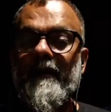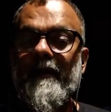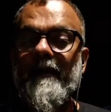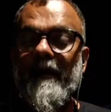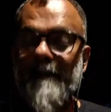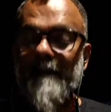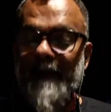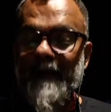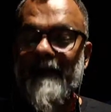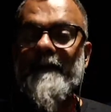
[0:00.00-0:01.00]

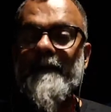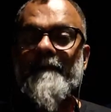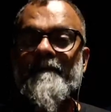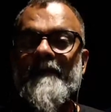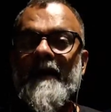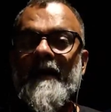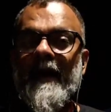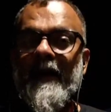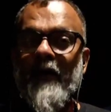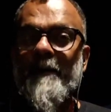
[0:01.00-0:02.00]
complete.
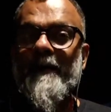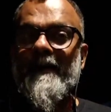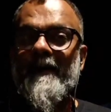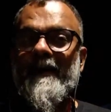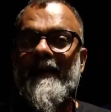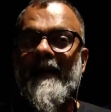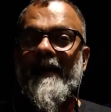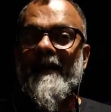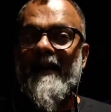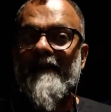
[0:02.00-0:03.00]
I hope
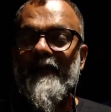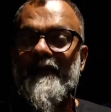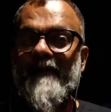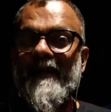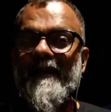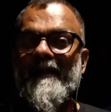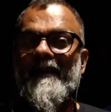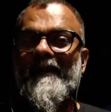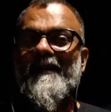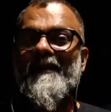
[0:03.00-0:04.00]
Indian Air Force will,
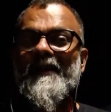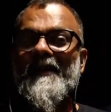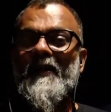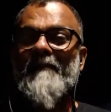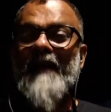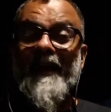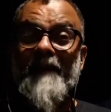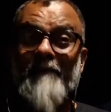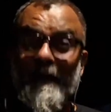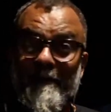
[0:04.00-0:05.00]
make
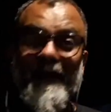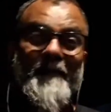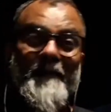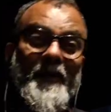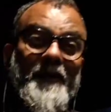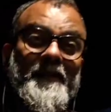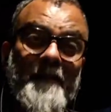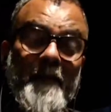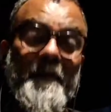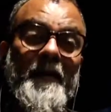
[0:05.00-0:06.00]
it public because
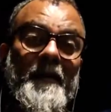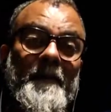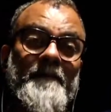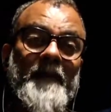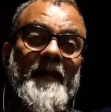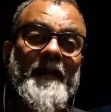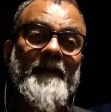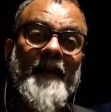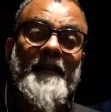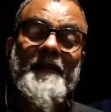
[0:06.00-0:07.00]
remember,
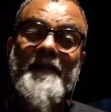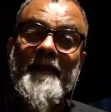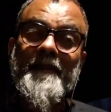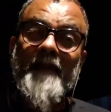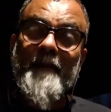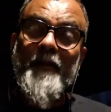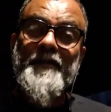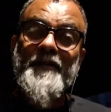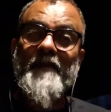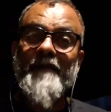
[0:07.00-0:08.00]
Tejas is the
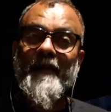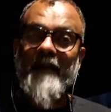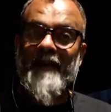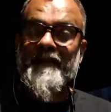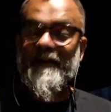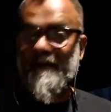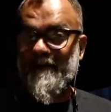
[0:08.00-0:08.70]
emotion of a nation.